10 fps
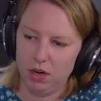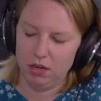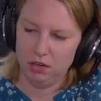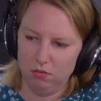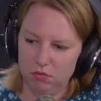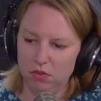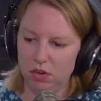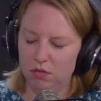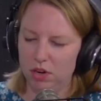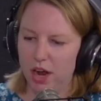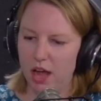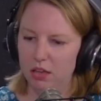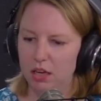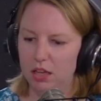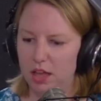When in
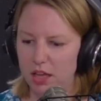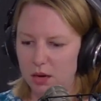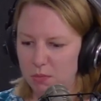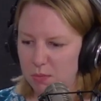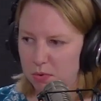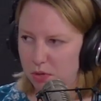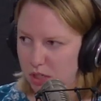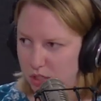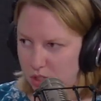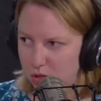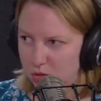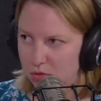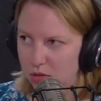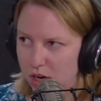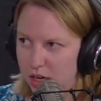reality, they can be bullied
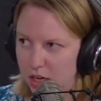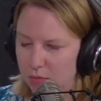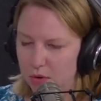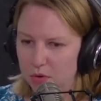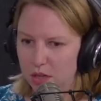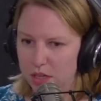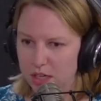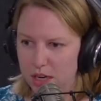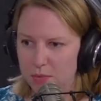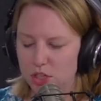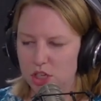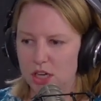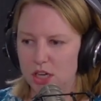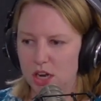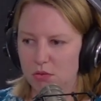too, and it can mm-hmm. be really
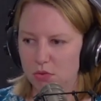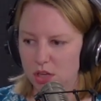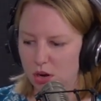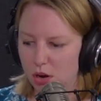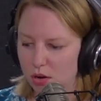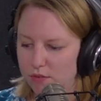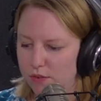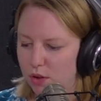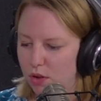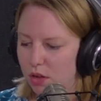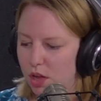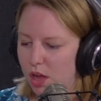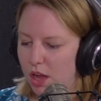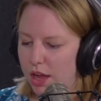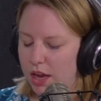damaging and really hurtful.
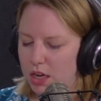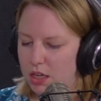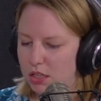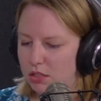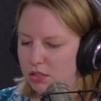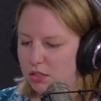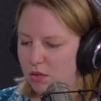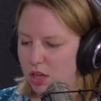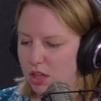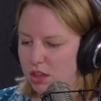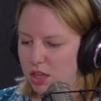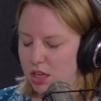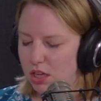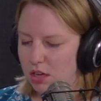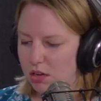And so I
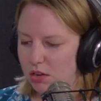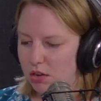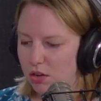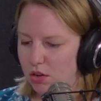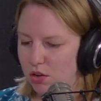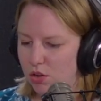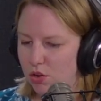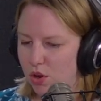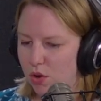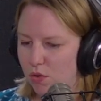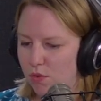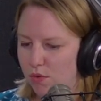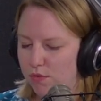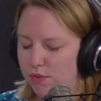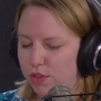think, you
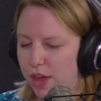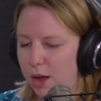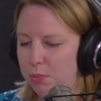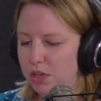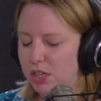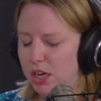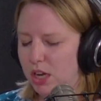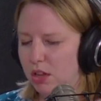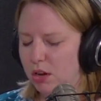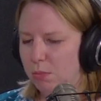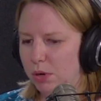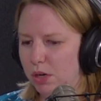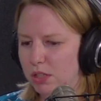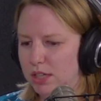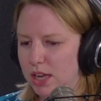know, for that particular
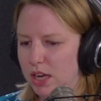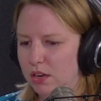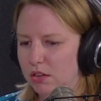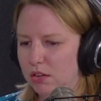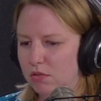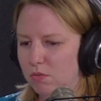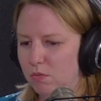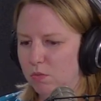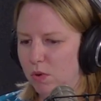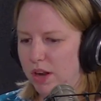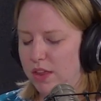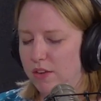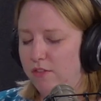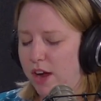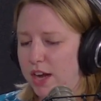person, when they
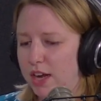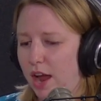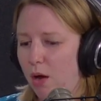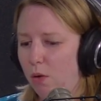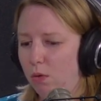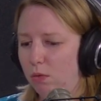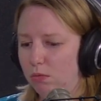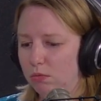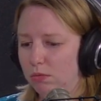find out,